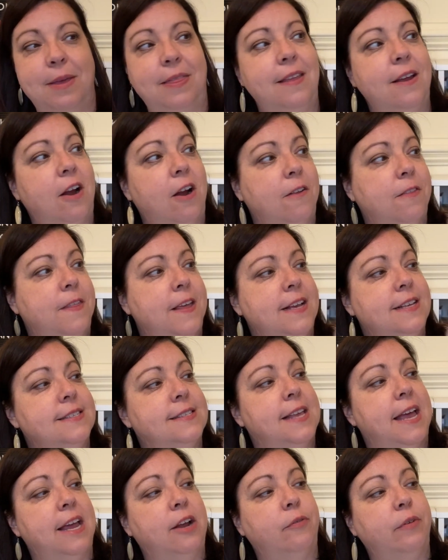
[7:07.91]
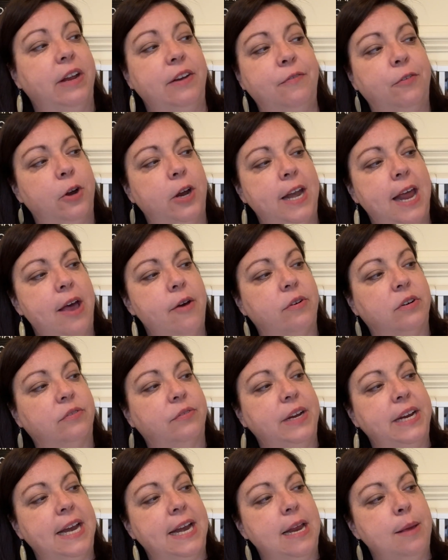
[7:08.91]
And there are things like read for an hour,
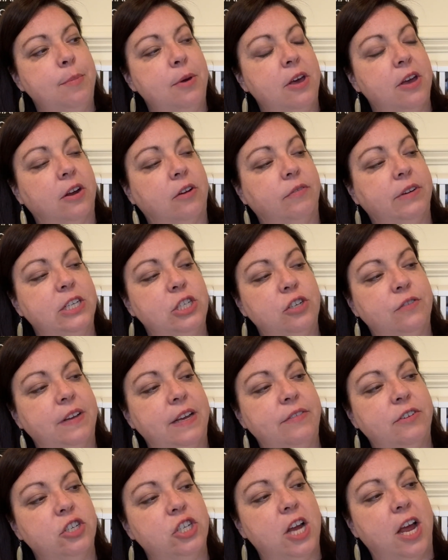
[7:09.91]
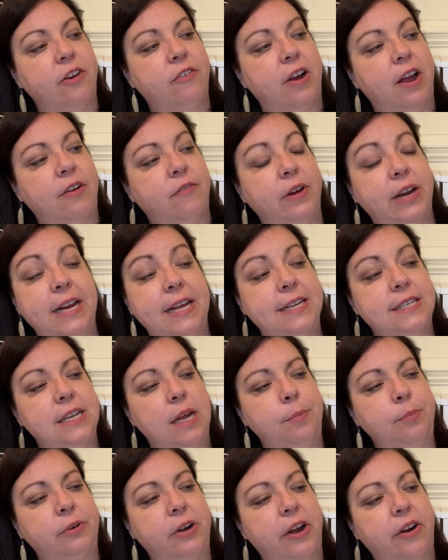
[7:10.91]
read any book, read your favorite genre, read a
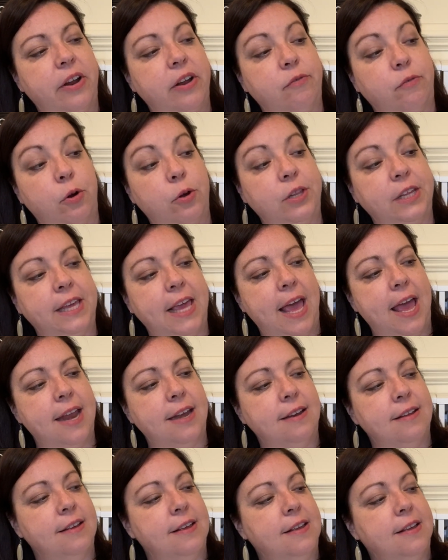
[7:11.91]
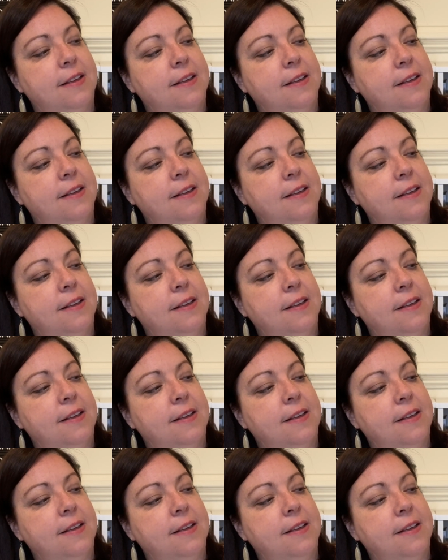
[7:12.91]
contemporary, roll again,